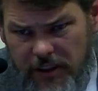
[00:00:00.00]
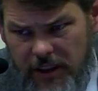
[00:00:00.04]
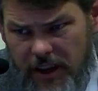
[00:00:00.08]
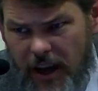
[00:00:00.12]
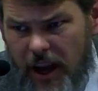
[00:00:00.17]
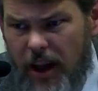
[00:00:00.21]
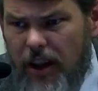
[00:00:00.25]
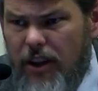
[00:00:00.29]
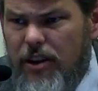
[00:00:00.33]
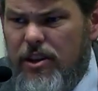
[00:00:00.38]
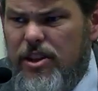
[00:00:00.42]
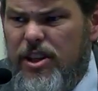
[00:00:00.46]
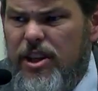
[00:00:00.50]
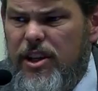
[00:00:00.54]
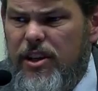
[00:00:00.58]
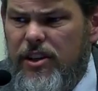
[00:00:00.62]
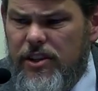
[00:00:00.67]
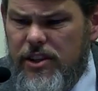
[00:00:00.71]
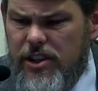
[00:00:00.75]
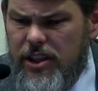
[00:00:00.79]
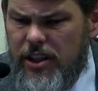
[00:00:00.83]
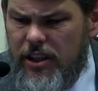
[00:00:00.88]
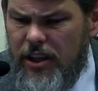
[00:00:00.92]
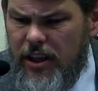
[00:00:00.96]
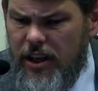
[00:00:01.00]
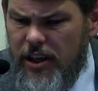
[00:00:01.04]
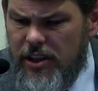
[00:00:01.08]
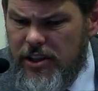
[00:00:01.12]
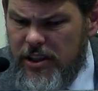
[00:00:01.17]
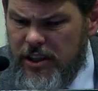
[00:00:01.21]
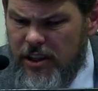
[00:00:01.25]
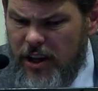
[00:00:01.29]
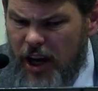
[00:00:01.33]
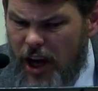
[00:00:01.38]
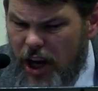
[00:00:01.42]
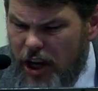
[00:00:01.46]
theology
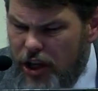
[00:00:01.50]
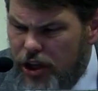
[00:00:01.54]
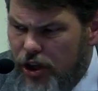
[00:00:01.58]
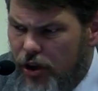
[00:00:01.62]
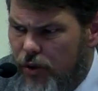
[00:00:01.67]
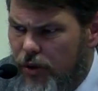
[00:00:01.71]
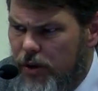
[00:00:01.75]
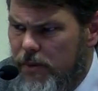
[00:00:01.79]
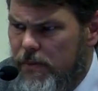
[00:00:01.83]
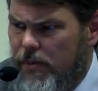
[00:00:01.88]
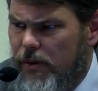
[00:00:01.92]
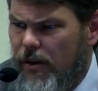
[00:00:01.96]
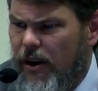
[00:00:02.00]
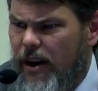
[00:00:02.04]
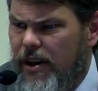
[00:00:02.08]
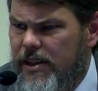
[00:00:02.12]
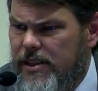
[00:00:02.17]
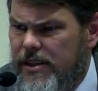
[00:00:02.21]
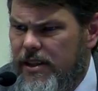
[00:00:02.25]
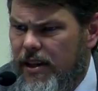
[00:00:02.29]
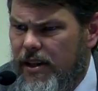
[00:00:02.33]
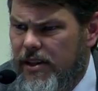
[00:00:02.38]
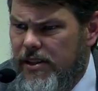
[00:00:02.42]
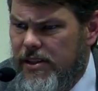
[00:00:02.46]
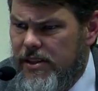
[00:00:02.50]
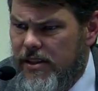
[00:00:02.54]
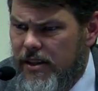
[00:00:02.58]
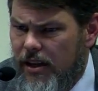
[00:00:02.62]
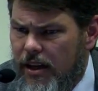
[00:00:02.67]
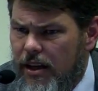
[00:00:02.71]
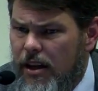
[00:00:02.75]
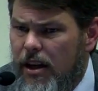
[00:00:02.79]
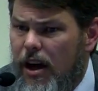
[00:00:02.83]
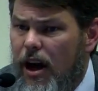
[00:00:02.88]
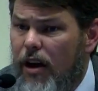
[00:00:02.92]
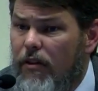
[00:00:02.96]
is an ongoing process
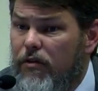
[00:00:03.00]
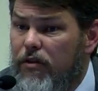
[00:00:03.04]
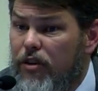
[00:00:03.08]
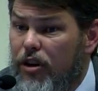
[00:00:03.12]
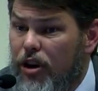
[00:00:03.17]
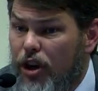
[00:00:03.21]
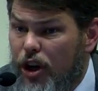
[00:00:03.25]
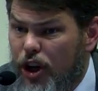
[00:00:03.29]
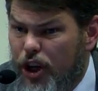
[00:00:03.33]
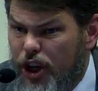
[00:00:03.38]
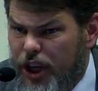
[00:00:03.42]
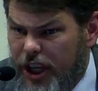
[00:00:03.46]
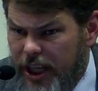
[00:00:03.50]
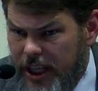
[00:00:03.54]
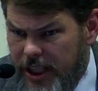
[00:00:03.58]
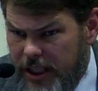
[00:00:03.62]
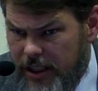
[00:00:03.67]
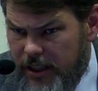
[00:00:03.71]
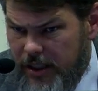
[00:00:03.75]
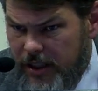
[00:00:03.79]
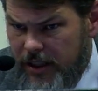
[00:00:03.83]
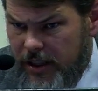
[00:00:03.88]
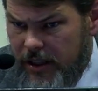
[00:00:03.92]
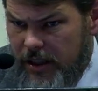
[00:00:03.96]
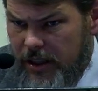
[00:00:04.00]
of learning,